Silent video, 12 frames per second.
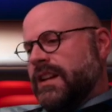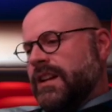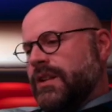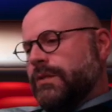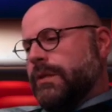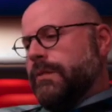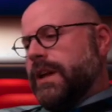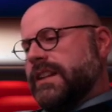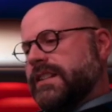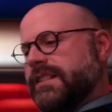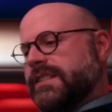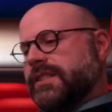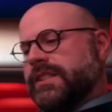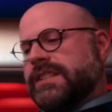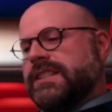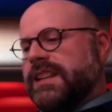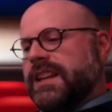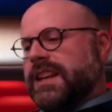We waited until the
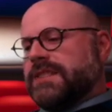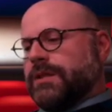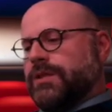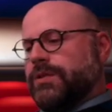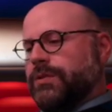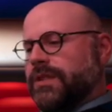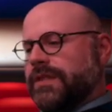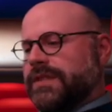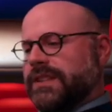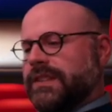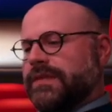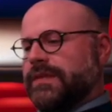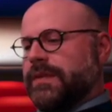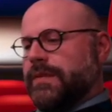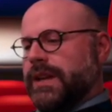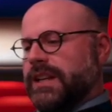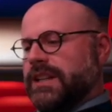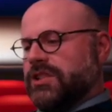tea cakes were cool enough to lift from the
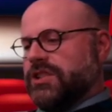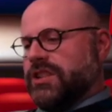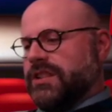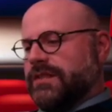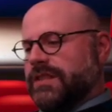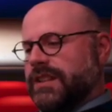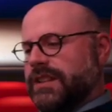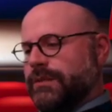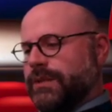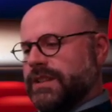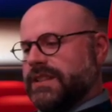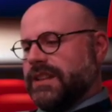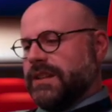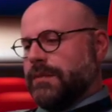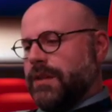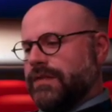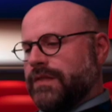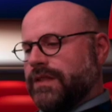baking sheet. Then we set them
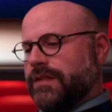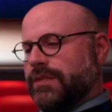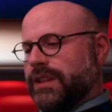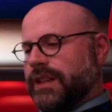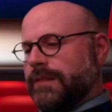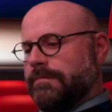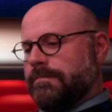off on a plate.